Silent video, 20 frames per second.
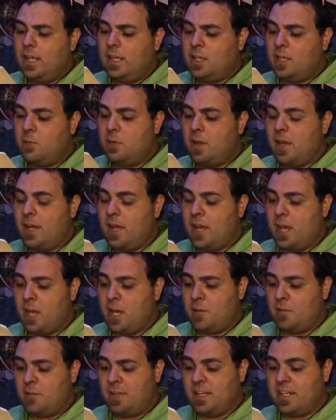Anyway,
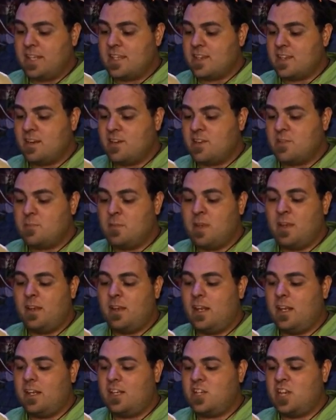like it starts
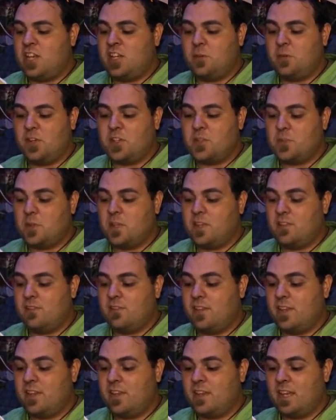Monday, January
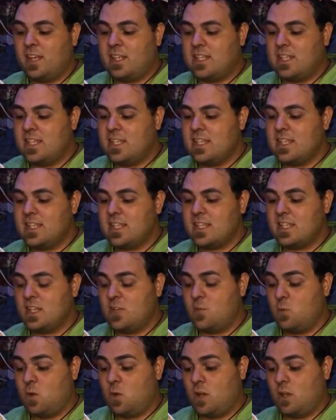25th,
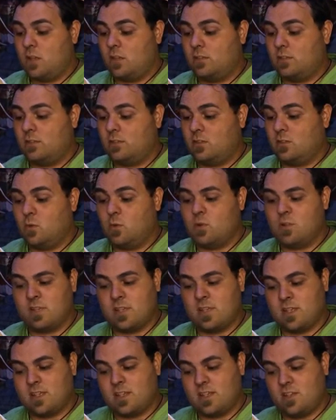1961 or
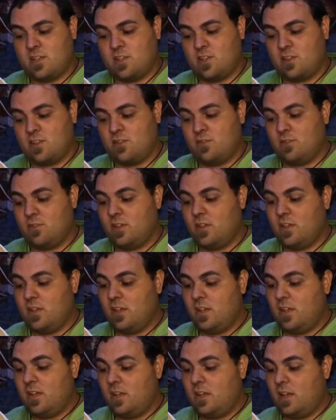62,
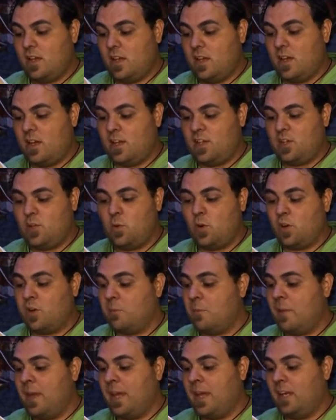
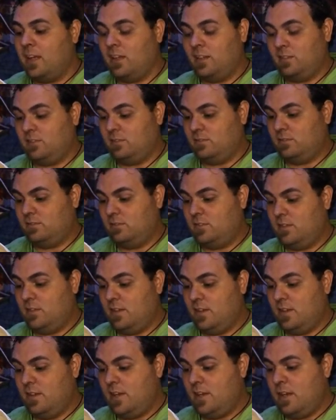York, Maine.
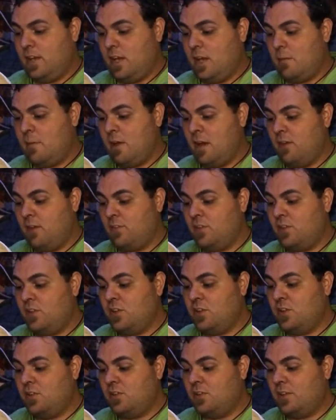About
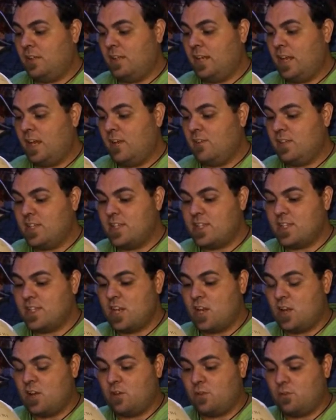noon and heavy
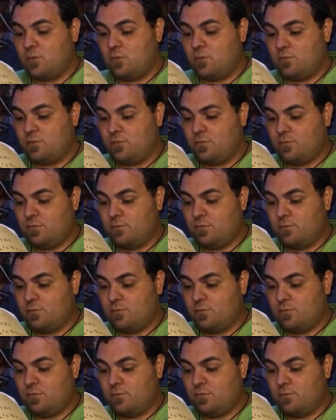snow.